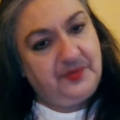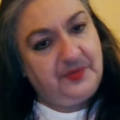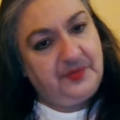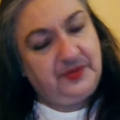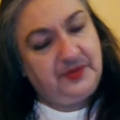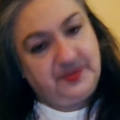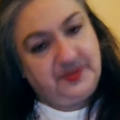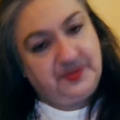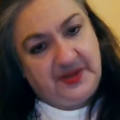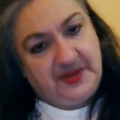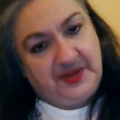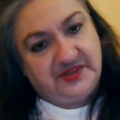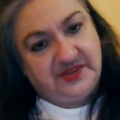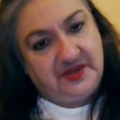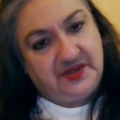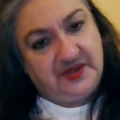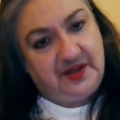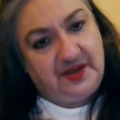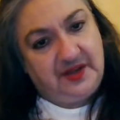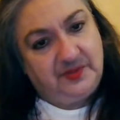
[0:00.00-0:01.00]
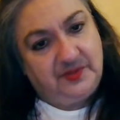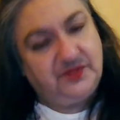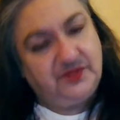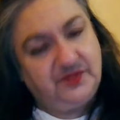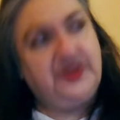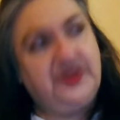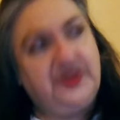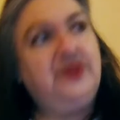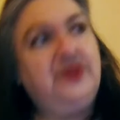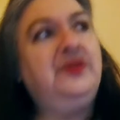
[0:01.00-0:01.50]
You know, it depends on how much
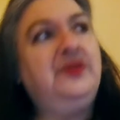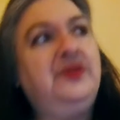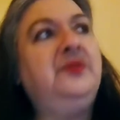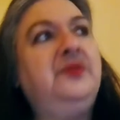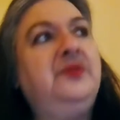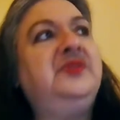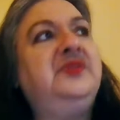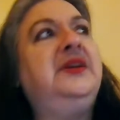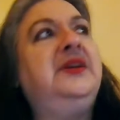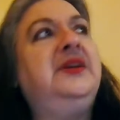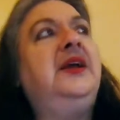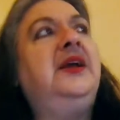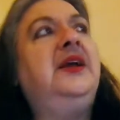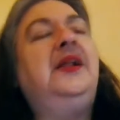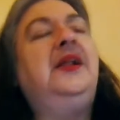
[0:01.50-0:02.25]
meat you're using.